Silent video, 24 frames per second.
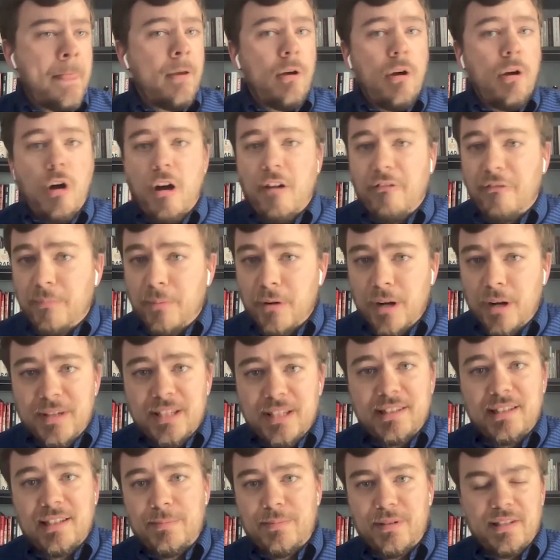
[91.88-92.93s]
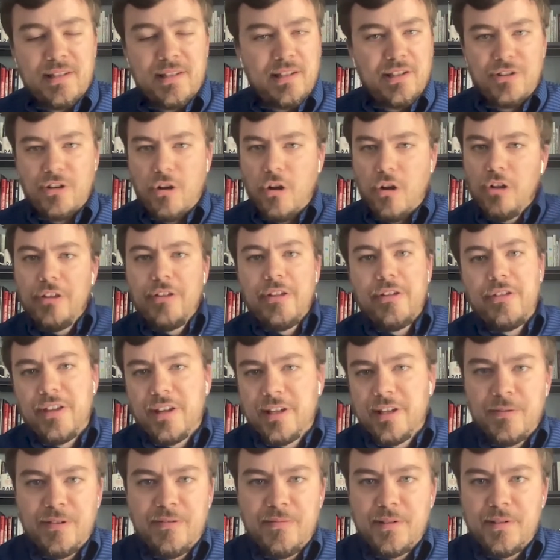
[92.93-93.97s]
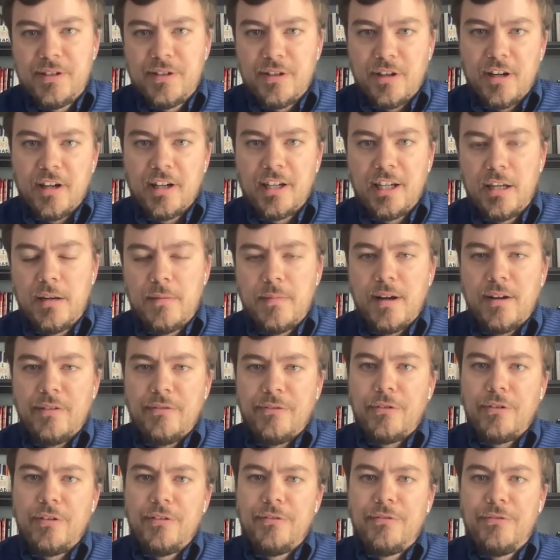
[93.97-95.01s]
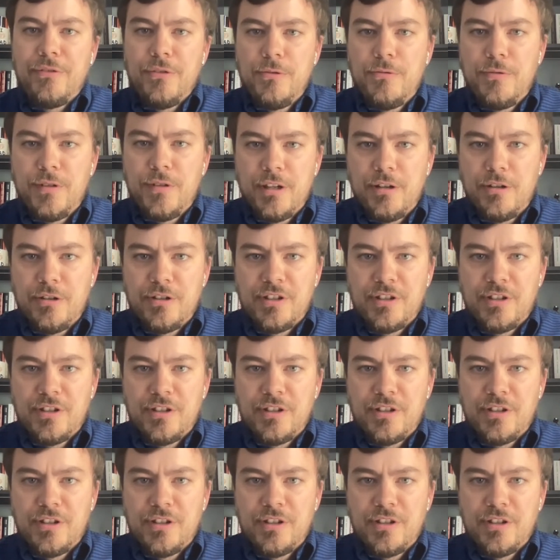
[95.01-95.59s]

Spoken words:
off-premises business, all of the things we've been talking about for a few years